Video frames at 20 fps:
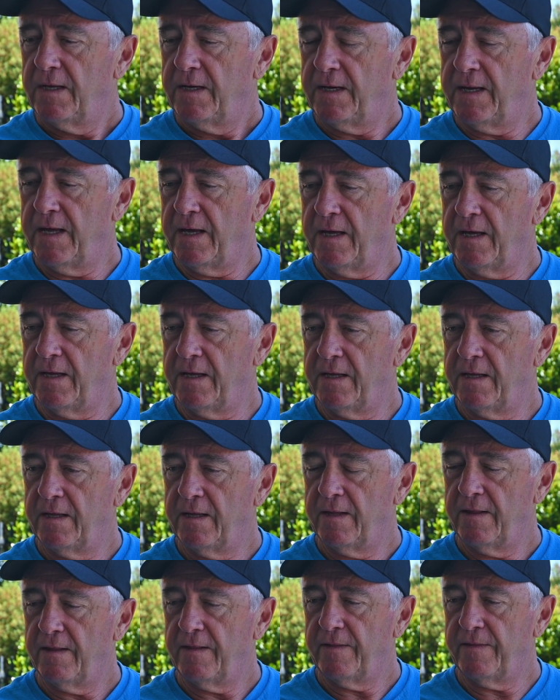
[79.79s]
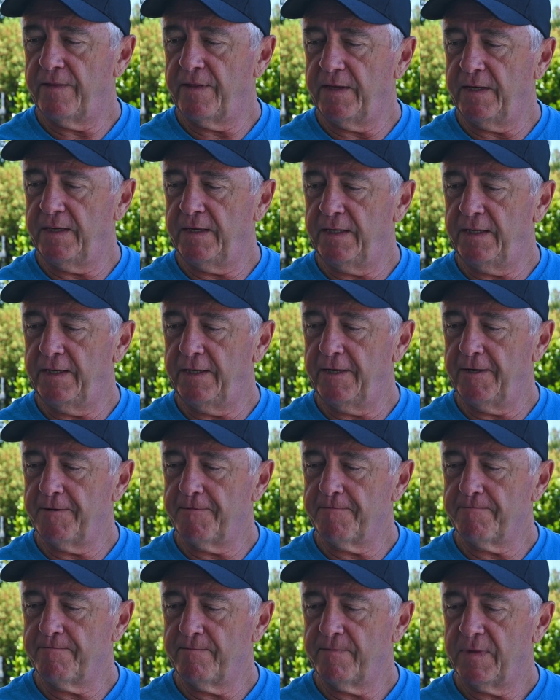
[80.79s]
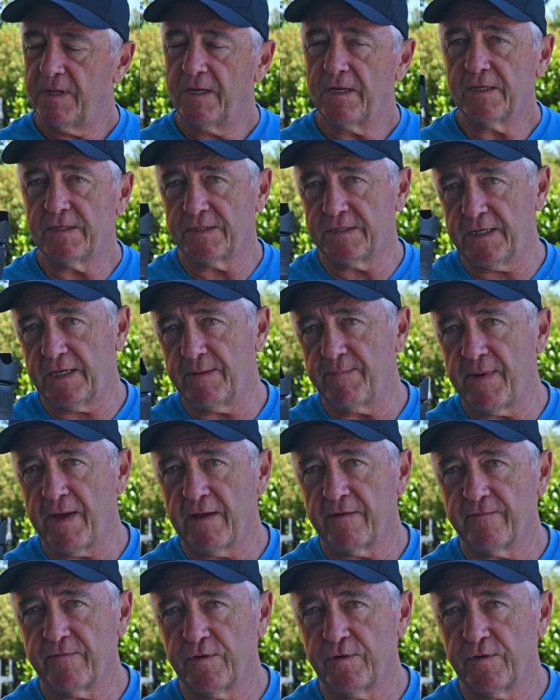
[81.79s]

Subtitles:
Now the Z-mount